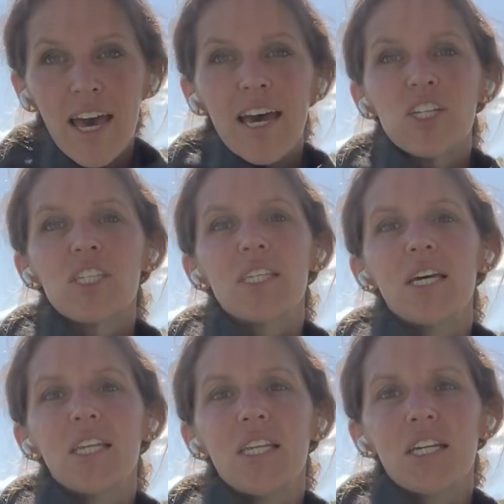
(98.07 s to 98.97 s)
and just
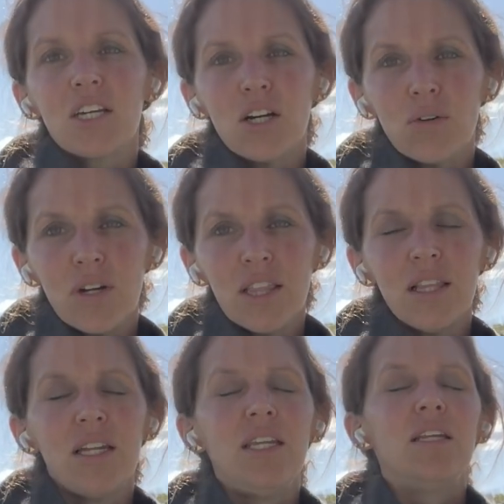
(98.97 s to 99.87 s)
letting it go and
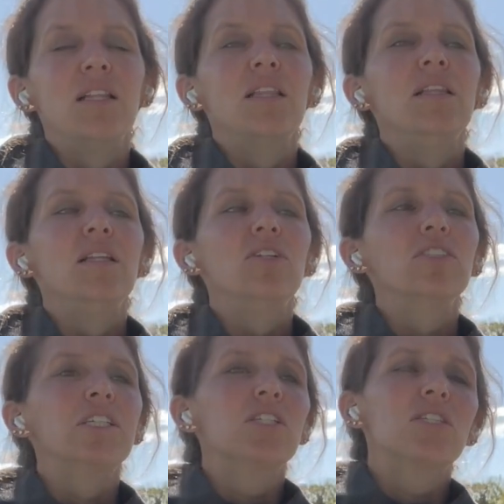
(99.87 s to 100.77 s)
letting it
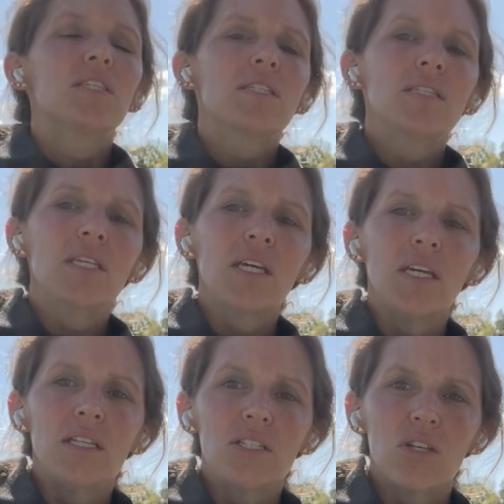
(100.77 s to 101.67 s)
literally
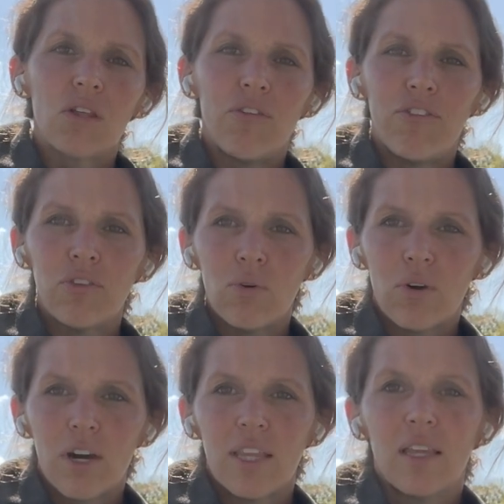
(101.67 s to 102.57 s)
sink into the
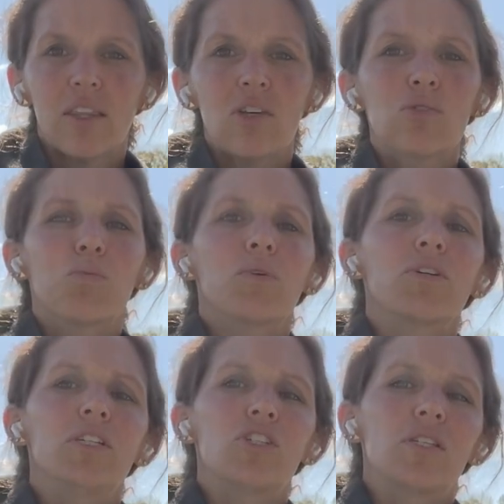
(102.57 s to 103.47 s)
floor, and let those
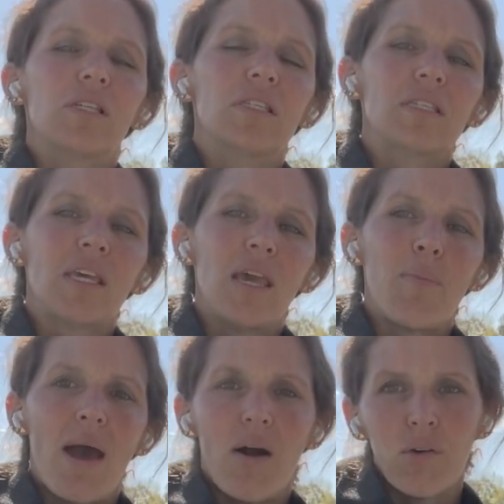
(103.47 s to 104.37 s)
worries just escape
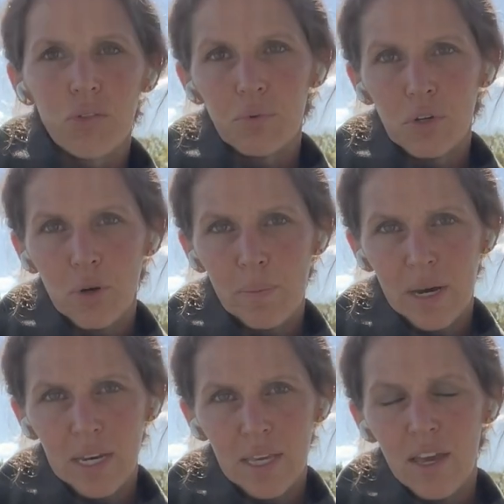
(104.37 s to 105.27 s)
out through your
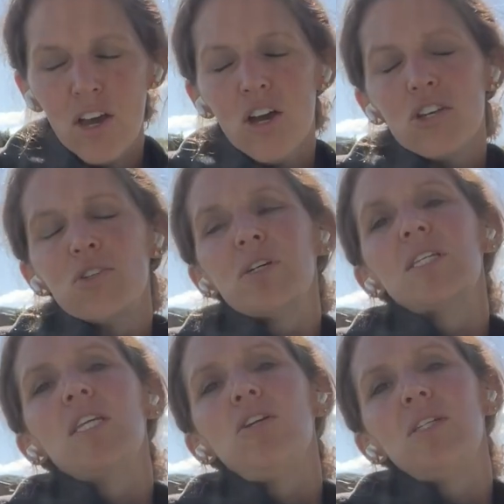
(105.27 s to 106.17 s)
body. So
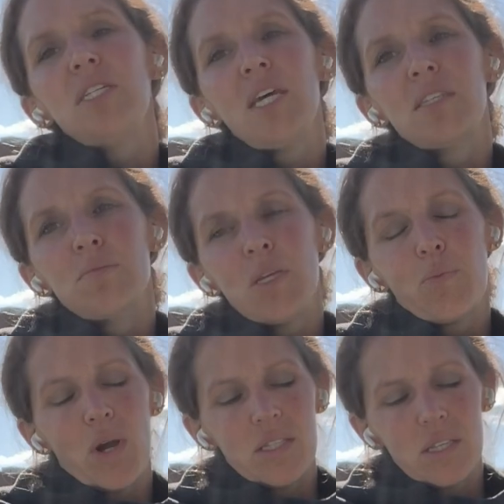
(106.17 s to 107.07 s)
continue to take some deep
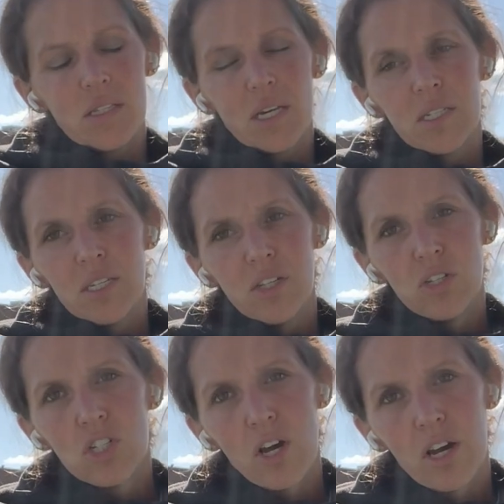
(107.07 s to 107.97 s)
breaths as I continue
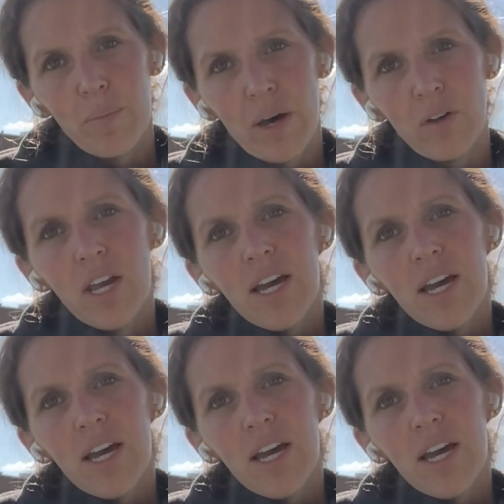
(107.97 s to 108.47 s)
to talk about